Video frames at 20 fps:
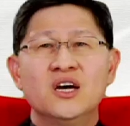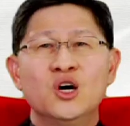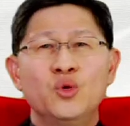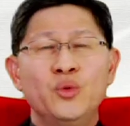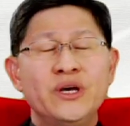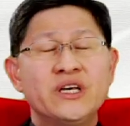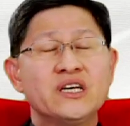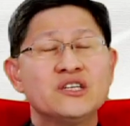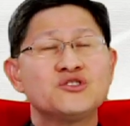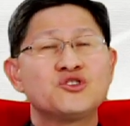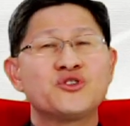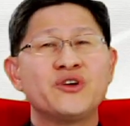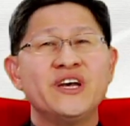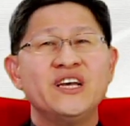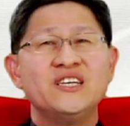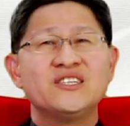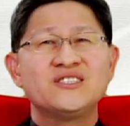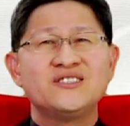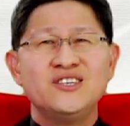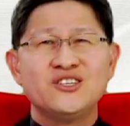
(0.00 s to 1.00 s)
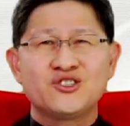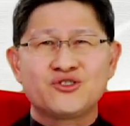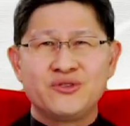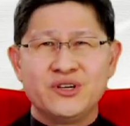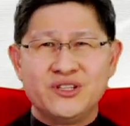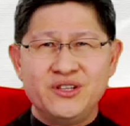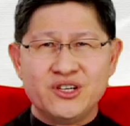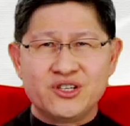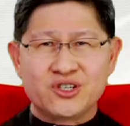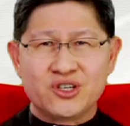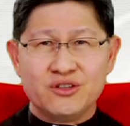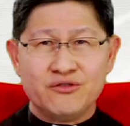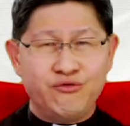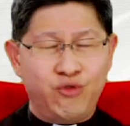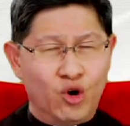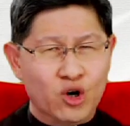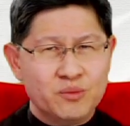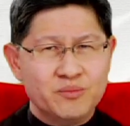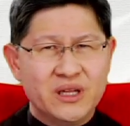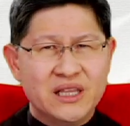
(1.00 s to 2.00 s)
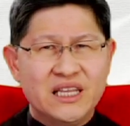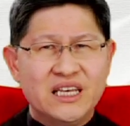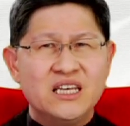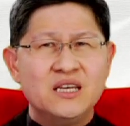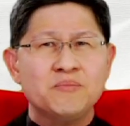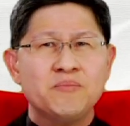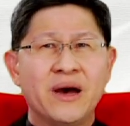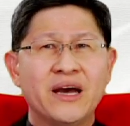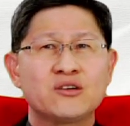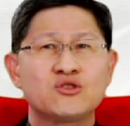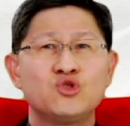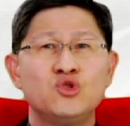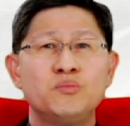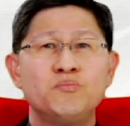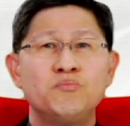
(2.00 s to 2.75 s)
We can trace this tradition formally back to